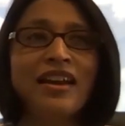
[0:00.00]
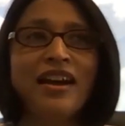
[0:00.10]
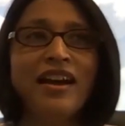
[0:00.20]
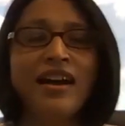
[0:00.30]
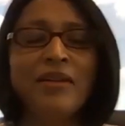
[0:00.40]

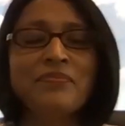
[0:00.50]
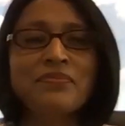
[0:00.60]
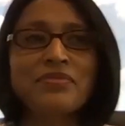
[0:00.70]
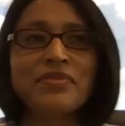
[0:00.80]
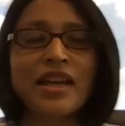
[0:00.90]

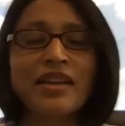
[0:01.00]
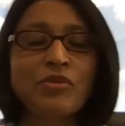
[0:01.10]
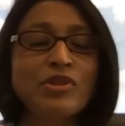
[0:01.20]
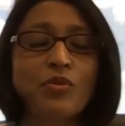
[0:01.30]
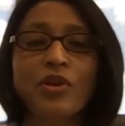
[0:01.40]
Um, and it
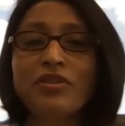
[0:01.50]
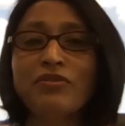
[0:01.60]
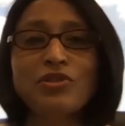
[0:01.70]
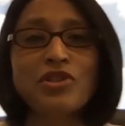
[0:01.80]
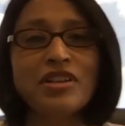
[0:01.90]
was a
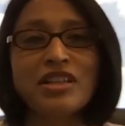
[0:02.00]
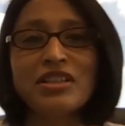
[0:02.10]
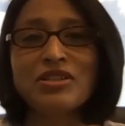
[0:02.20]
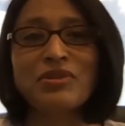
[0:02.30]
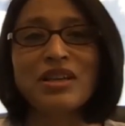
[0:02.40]
wonderful journey
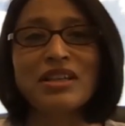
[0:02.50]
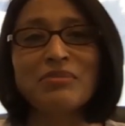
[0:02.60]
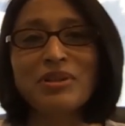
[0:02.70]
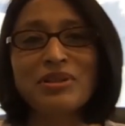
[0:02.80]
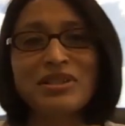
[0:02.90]
to really
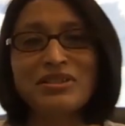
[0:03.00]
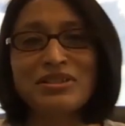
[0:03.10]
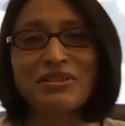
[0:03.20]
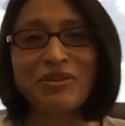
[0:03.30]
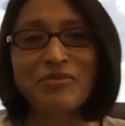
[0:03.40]
build it
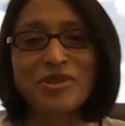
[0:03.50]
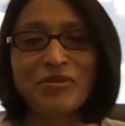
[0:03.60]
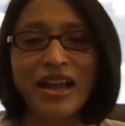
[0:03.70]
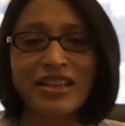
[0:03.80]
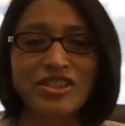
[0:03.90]
from
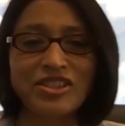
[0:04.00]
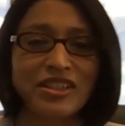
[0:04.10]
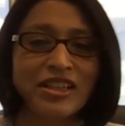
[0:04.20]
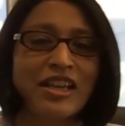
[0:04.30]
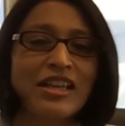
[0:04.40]
scratch.
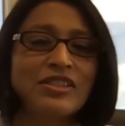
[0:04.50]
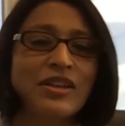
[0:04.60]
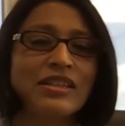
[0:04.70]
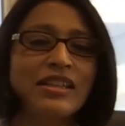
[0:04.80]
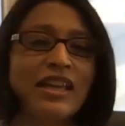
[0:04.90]
So
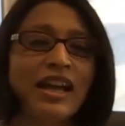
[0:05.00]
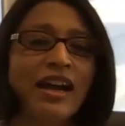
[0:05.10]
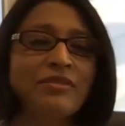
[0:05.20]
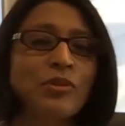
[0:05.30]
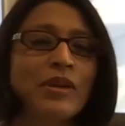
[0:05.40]
in
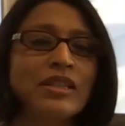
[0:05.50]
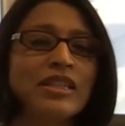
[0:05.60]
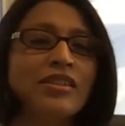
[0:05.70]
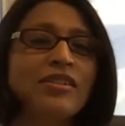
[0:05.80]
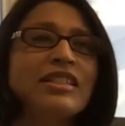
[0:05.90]
uh,
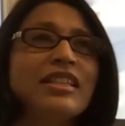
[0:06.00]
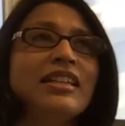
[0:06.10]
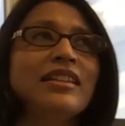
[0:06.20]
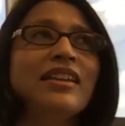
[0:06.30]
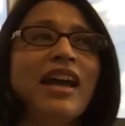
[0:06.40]

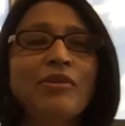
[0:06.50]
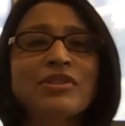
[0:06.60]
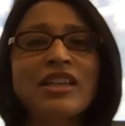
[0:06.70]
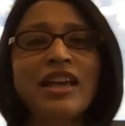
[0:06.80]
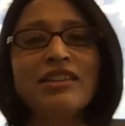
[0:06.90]
2013, I
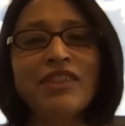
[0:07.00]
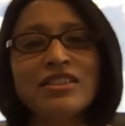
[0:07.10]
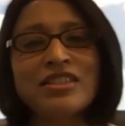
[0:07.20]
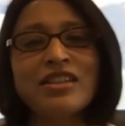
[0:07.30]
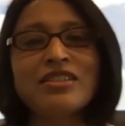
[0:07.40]
was
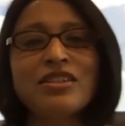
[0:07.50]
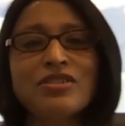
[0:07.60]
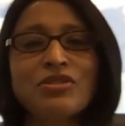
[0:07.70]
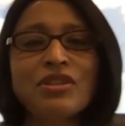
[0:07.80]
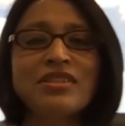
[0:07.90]
elevated
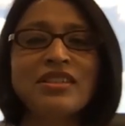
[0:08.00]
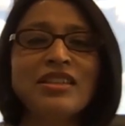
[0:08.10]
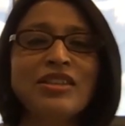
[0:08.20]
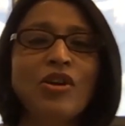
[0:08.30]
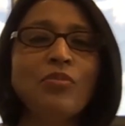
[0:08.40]
to the
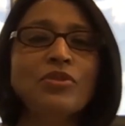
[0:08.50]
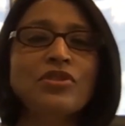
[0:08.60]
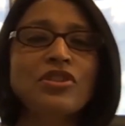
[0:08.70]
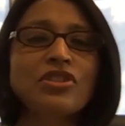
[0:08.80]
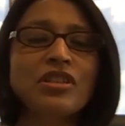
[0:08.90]
CEO
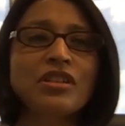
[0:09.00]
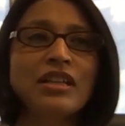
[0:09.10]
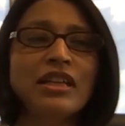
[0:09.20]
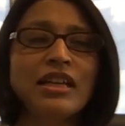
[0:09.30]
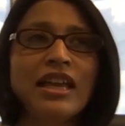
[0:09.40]
position
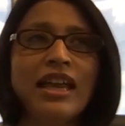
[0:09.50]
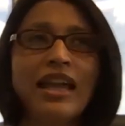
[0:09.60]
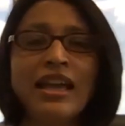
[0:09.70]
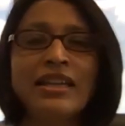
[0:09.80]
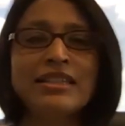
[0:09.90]

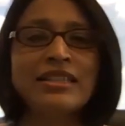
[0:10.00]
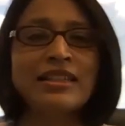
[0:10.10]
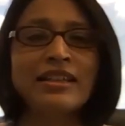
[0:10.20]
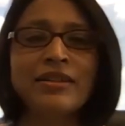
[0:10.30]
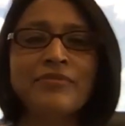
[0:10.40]
and
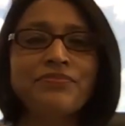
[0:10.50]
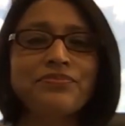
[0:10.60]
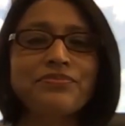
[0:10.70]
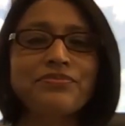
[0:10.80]
um,